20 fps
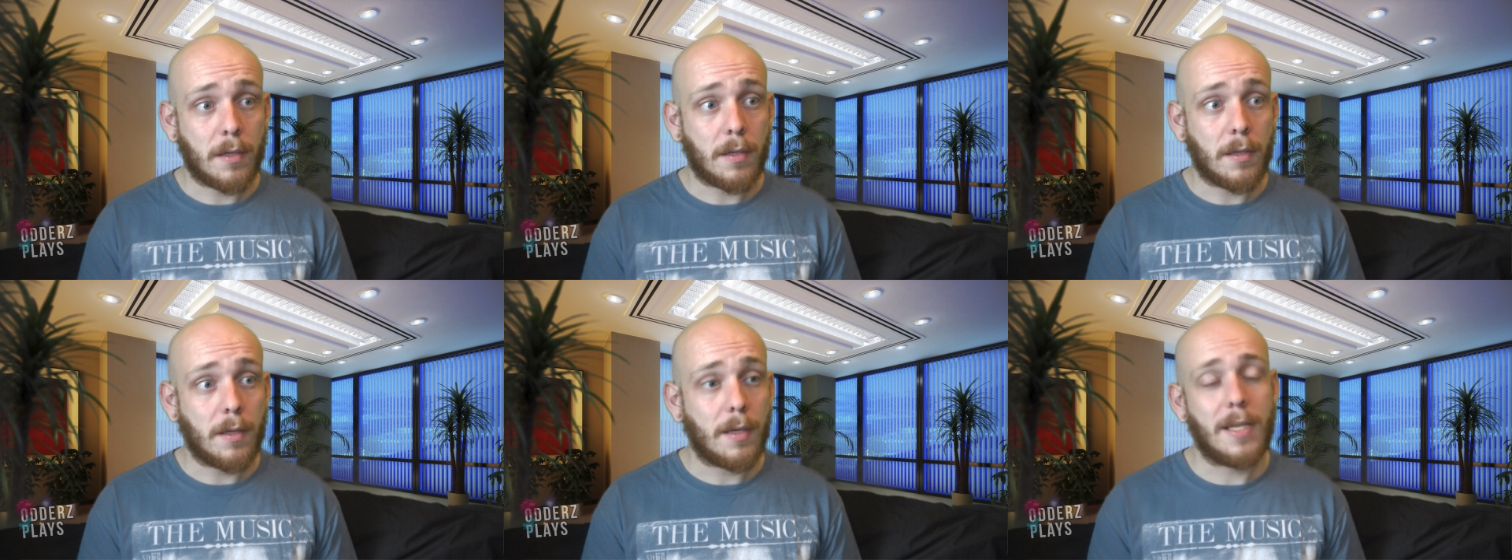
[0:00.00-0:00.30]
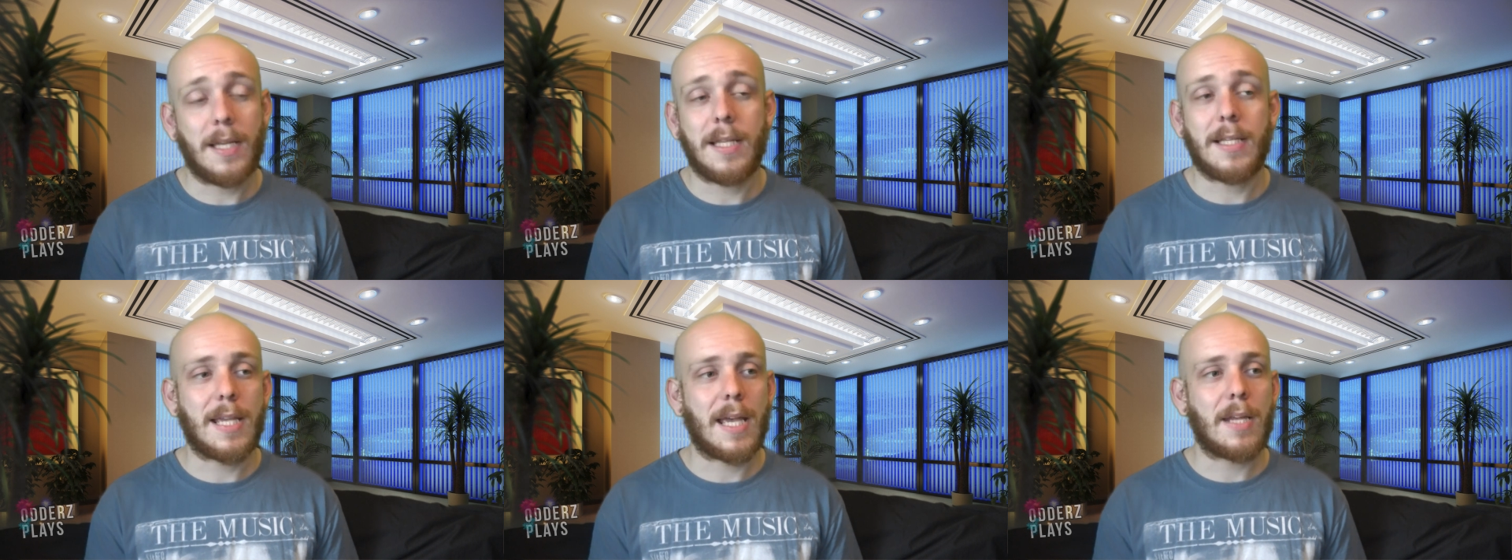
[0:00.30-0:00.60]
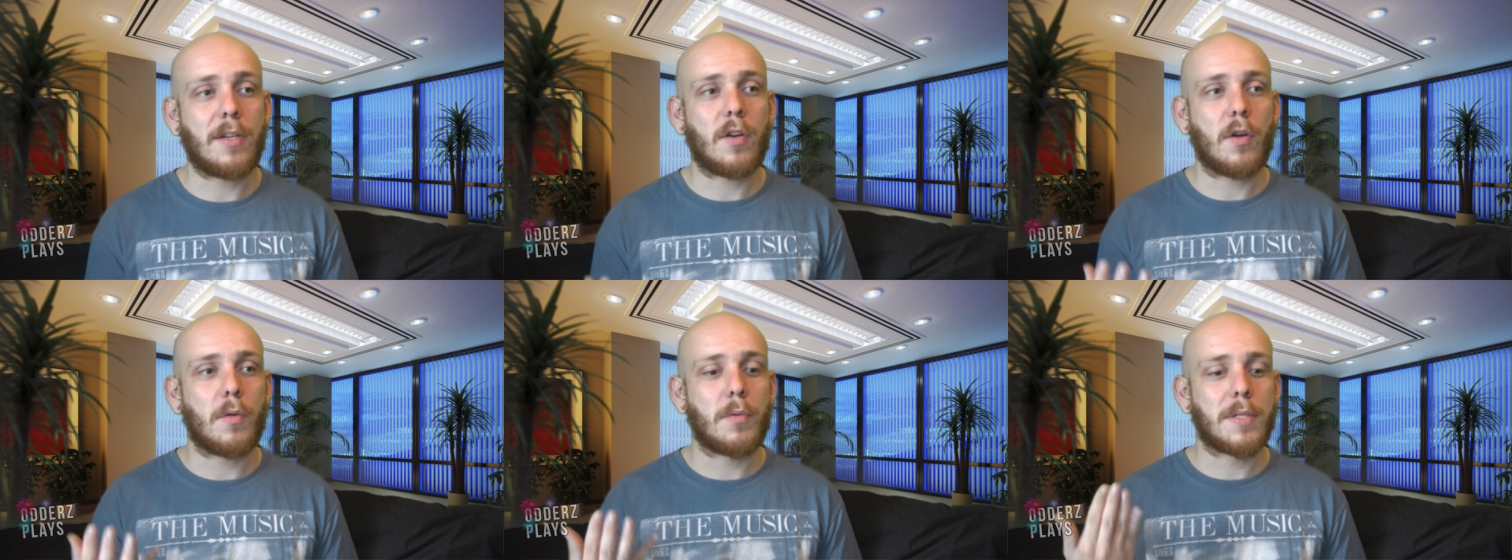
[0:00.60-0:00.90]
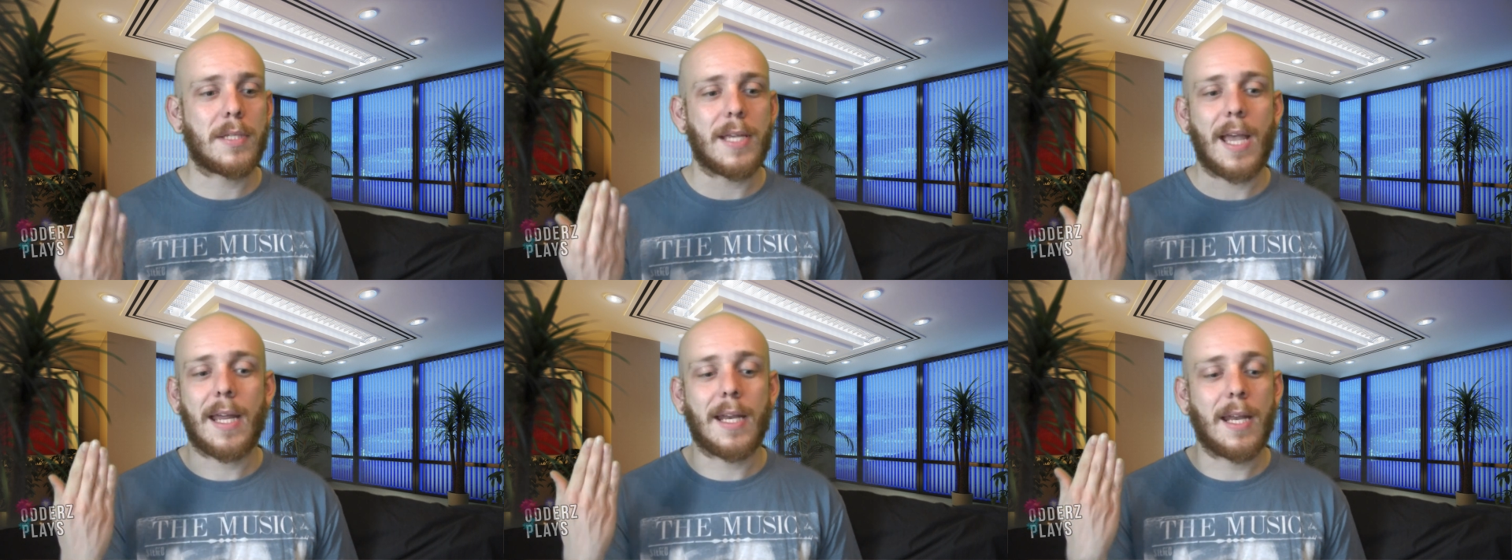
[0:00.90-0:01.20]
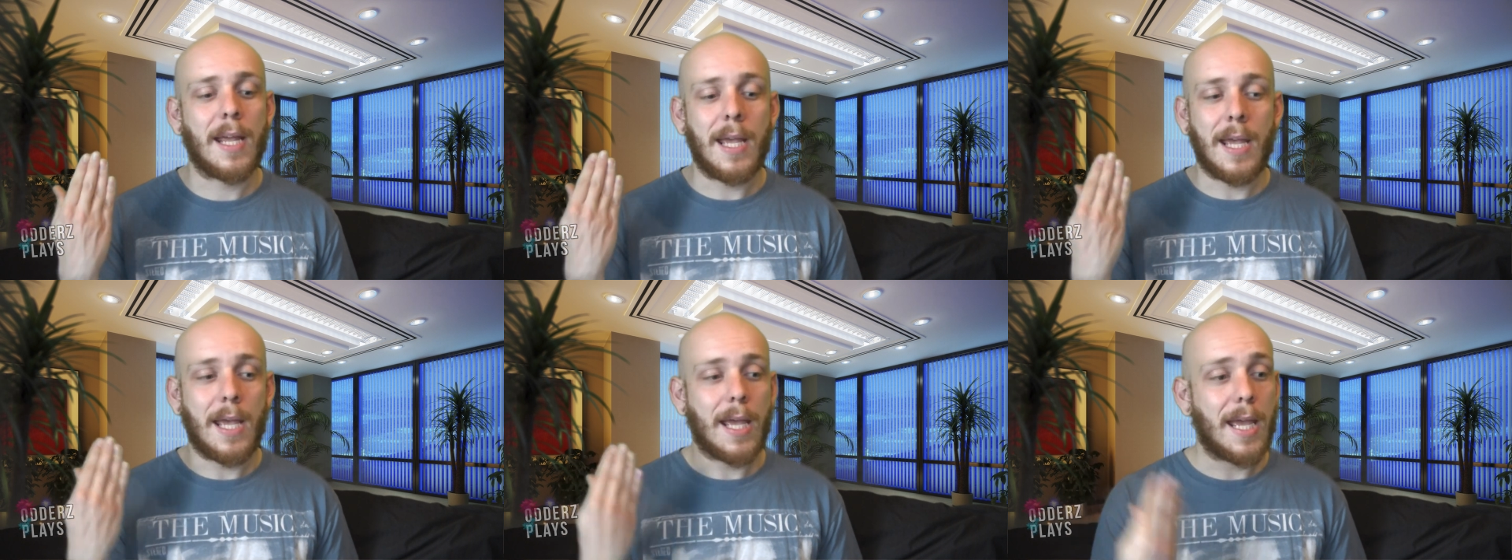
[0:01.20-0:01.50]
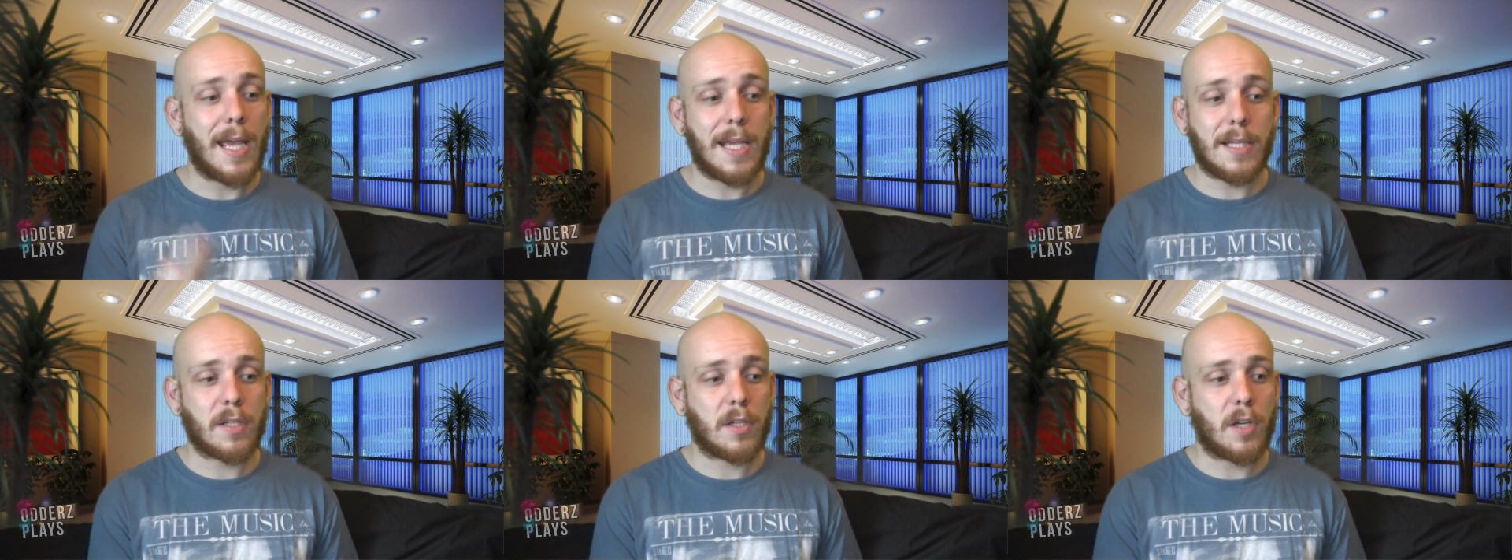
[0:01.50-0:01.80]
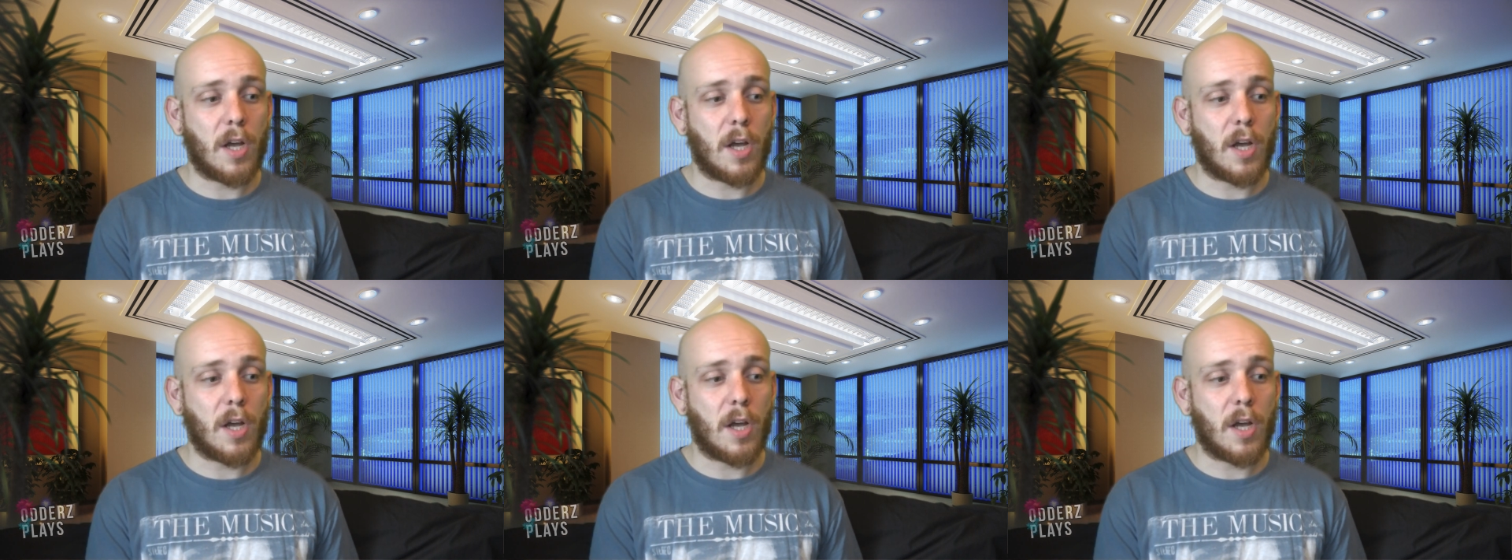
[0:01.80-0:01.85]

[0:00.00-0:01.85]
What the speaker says: Nintendo was saying, here's a